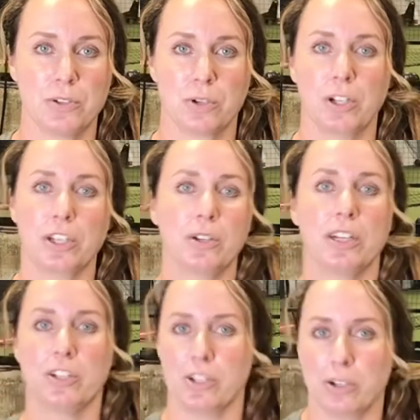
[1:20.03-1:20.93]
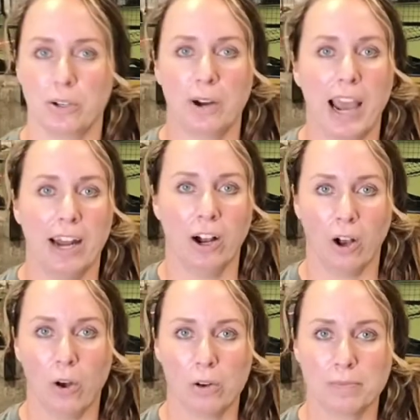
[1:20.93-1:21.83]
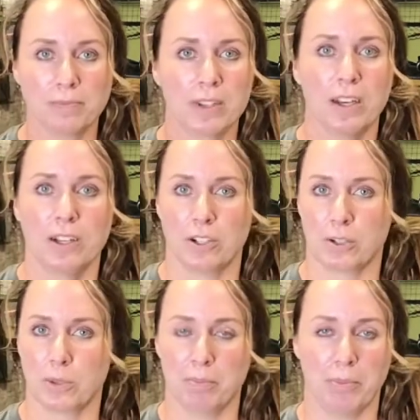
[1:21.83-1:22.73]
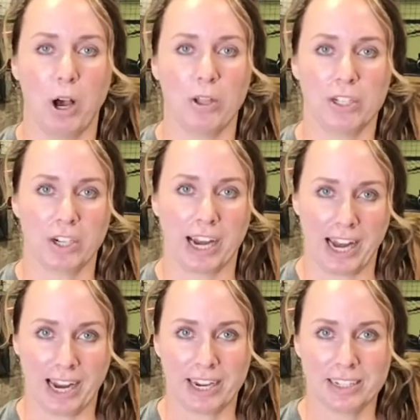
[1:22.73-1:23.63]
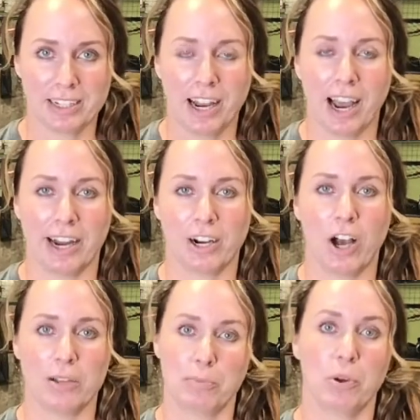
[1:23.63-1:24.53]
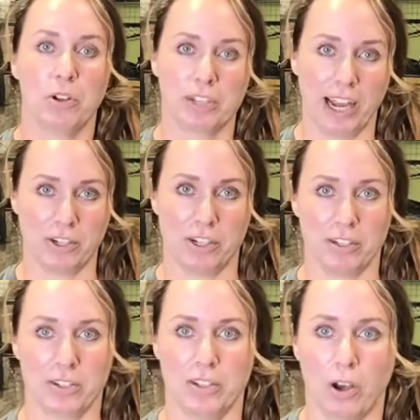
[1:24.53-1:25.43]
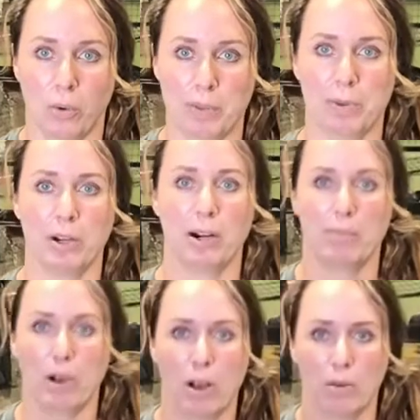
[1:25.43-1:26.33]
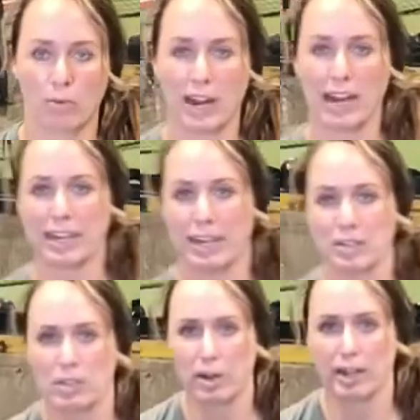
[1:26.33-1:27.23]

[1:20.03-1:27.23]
drill you can do at home, just with a ball in your hand. I call them pull catches. So we put our ball right next to our